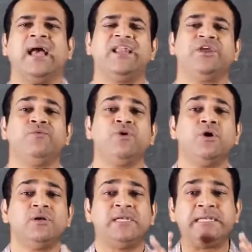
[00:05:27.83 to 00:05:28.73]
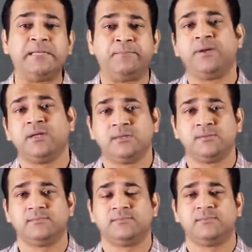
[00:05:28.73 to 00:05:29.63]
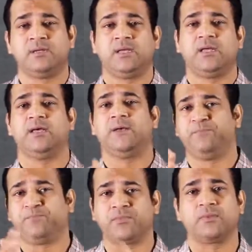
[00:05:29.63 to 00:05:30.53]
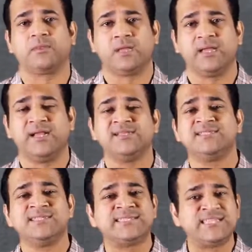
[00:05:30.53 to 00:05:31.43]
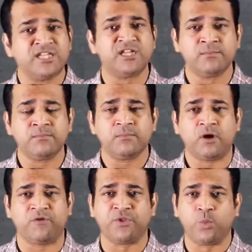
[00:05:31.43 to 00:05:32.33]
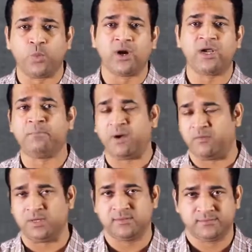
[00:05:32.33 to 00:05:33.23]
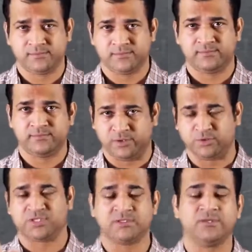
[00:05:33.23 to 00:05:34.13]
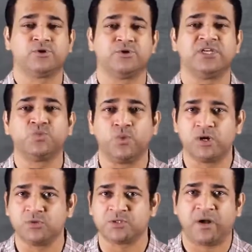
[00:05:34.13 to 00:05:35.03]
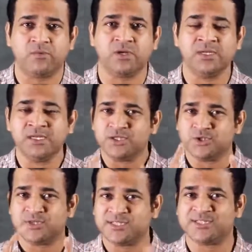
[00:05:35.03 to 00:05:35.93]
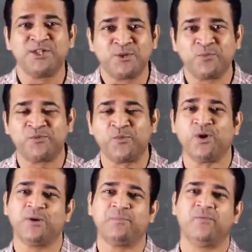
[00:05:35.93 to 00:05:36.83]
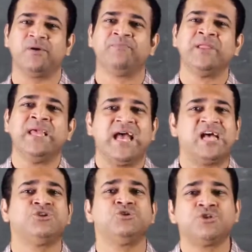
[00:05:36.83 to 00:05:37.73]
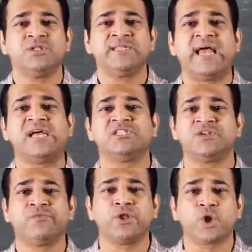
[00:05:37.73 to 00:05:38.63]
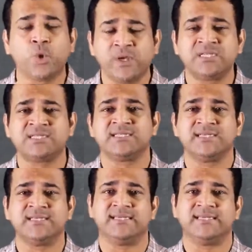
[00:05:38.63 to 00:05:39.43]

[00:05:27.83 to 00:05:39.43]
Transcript: I'll give you a tip. Um, it is the synonym of the word power because the, today's word was power, so it's a synonym of the word power. As usual, the answer for the quiz